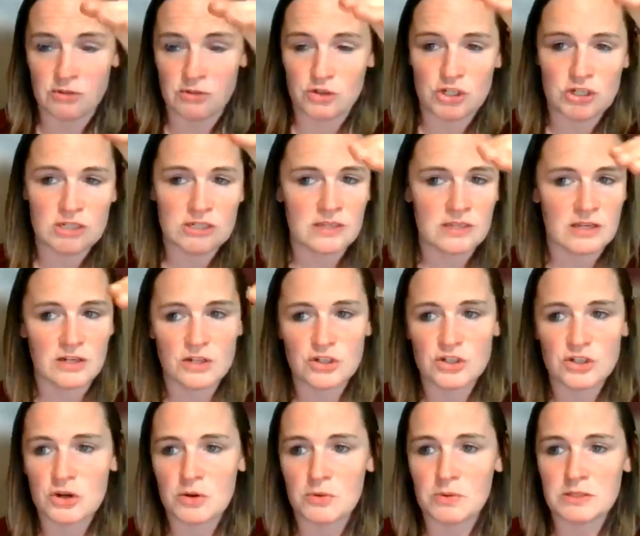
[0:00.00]
So she's going to
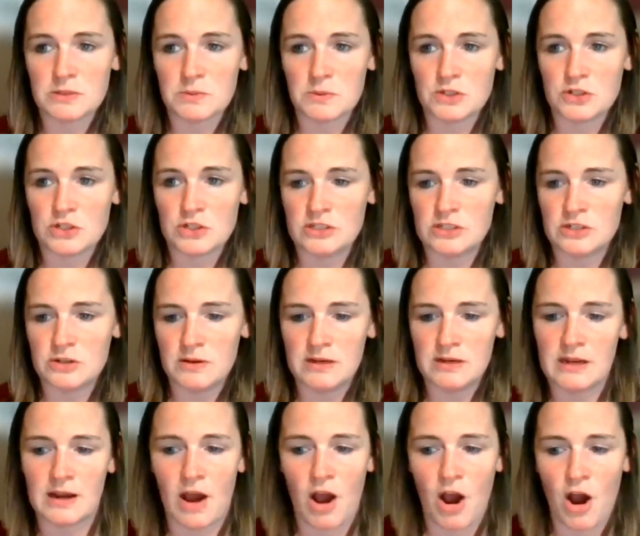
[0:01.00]
show us what she's
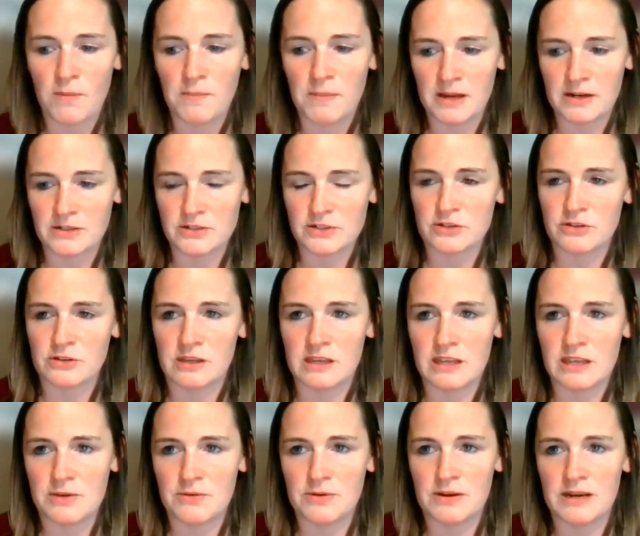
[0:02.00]
doing and I'll
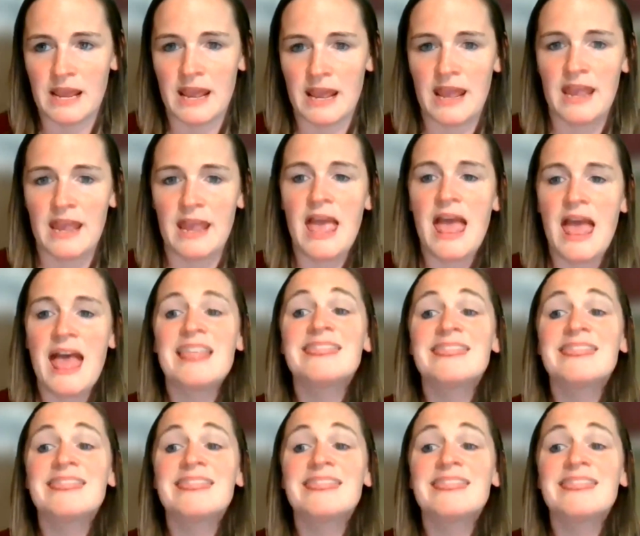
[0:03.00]
monitor the Q&A.